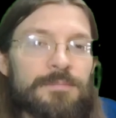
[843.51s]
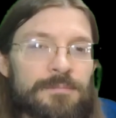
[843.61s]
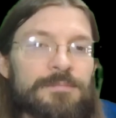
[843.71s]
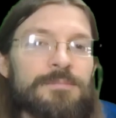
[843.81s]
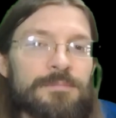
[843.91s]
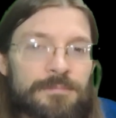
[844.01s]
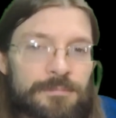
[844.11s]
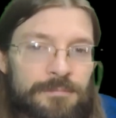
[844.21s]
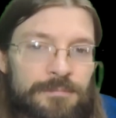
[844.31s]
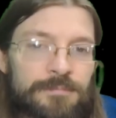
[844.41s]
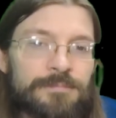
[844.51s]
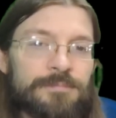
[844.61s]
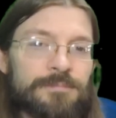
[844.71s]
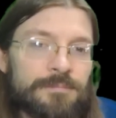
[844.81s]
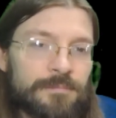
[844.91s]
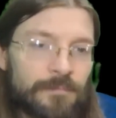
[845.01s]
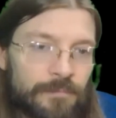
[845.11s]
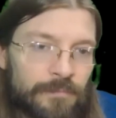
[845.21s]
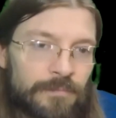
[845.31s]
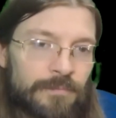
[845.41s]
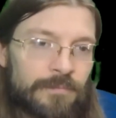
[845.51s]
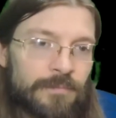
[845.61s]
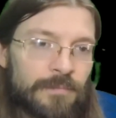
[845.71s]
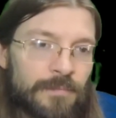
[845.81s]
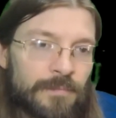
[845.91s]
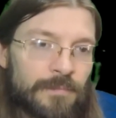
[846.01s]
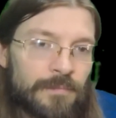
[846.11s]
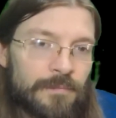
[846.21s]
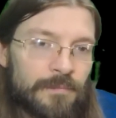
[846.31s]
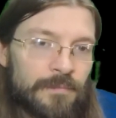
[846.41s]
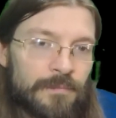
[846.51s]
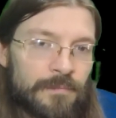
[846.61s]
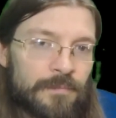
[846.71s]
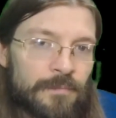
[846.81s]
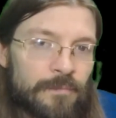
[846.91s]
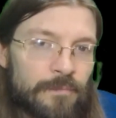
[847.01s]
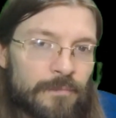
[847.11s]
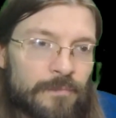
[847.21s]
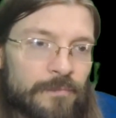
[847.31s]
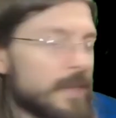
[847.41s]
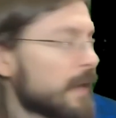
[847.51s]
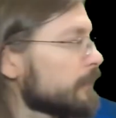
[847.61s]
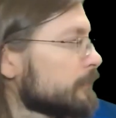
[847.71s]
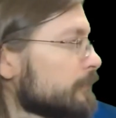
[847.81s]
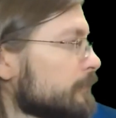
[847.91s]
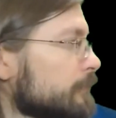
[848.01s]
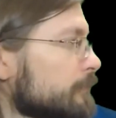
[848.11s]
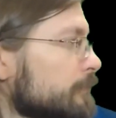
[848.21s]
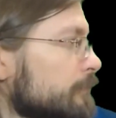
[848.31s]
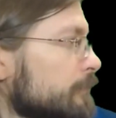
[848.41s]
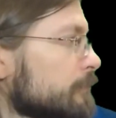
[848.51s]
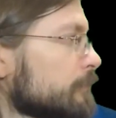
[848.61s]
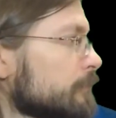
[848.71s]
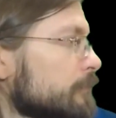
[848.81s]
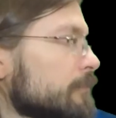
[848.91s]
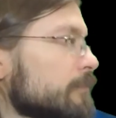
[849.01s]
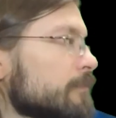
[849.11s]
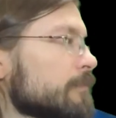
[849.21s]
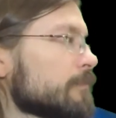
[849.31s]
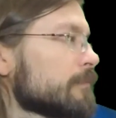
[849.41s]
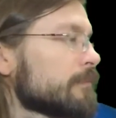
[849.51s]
(not speaking)